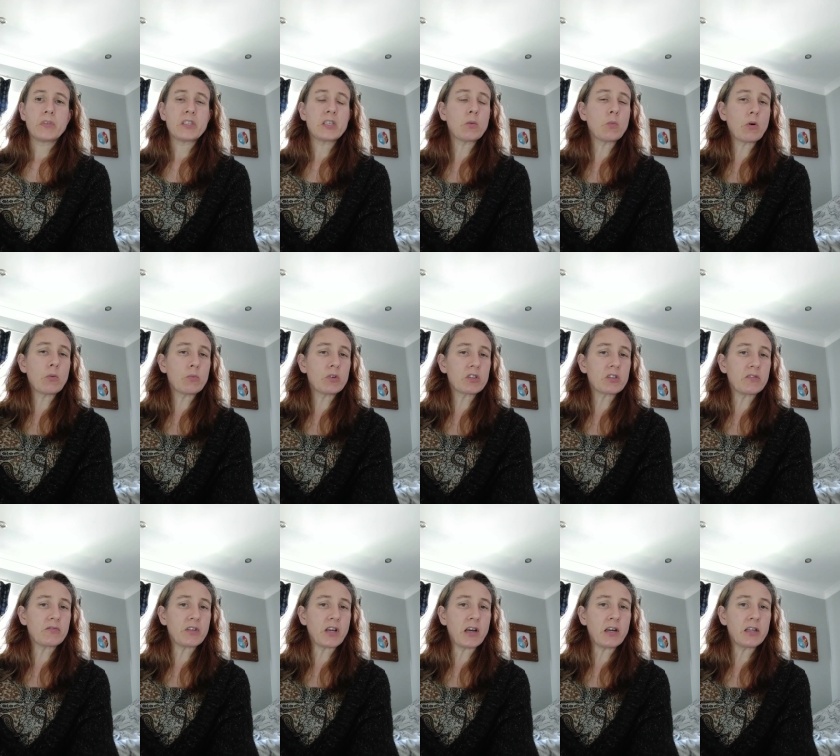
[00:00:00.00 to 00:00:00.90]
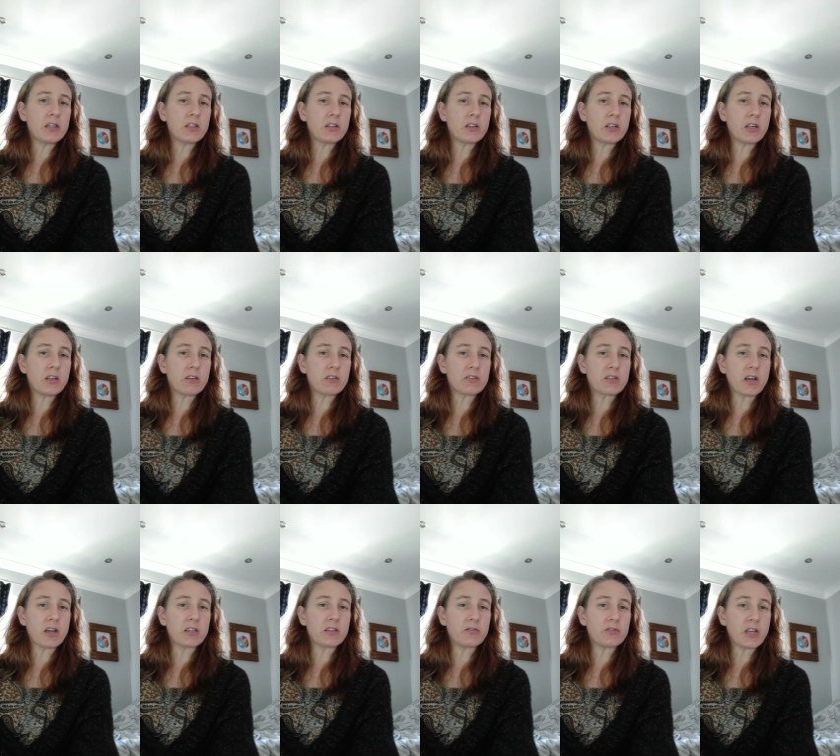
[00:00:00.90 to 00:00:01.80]
Someone must have died at the other
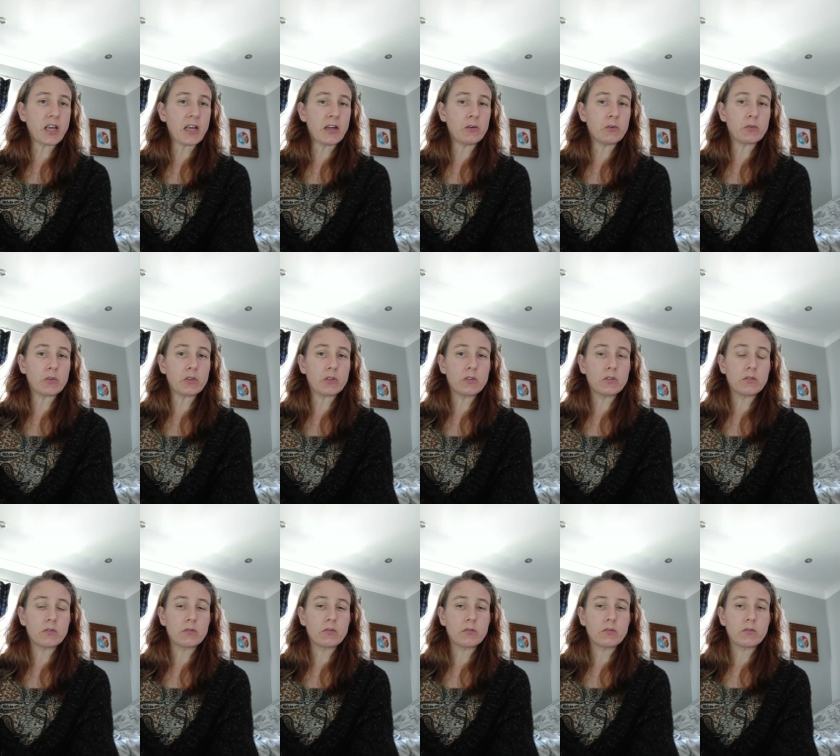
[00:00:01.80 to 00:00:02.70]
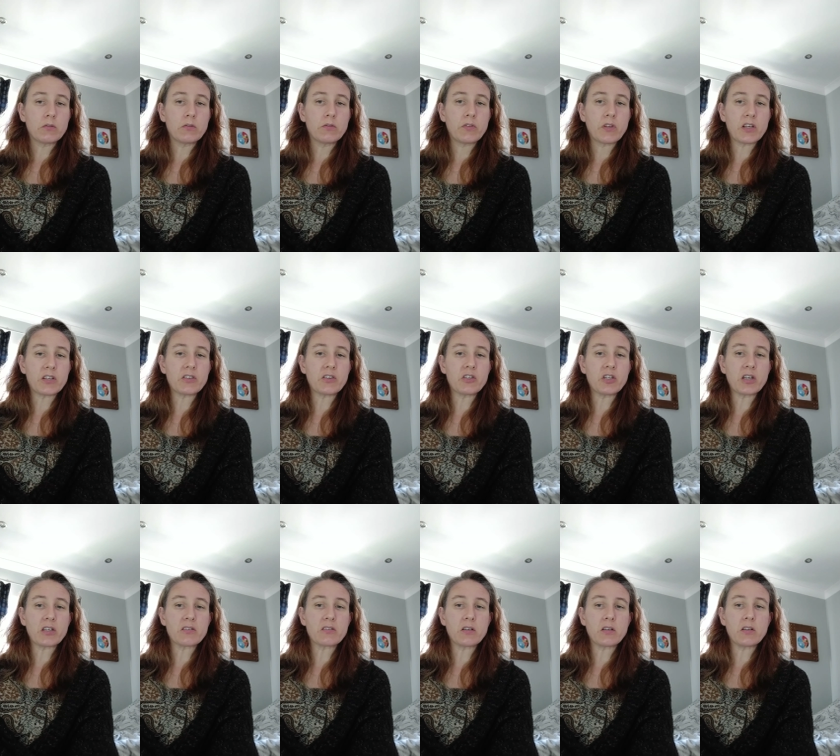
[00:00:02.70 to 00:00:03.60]
side of town, they
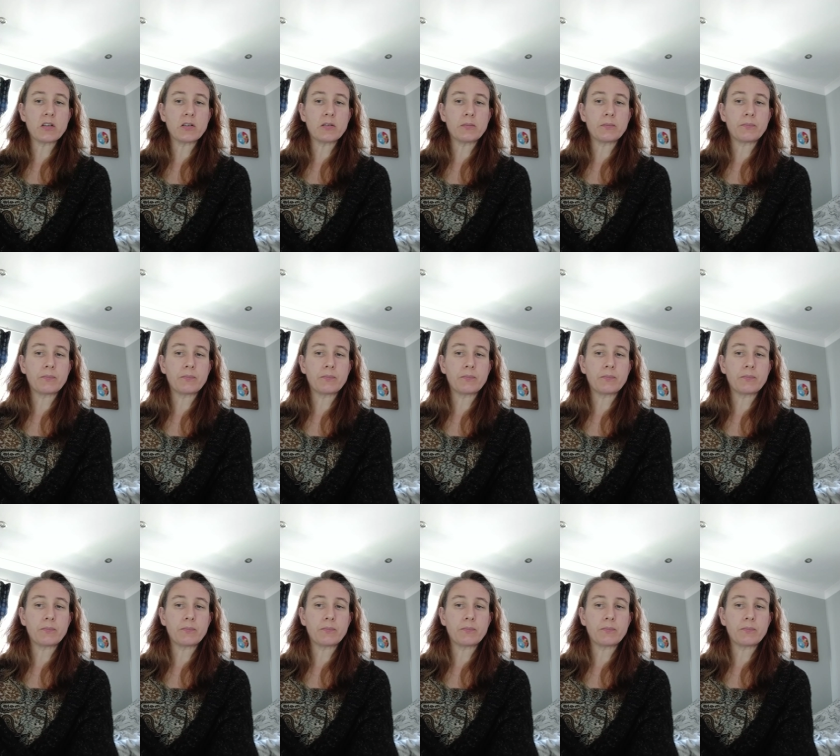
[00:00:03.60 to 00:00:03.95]
suggested.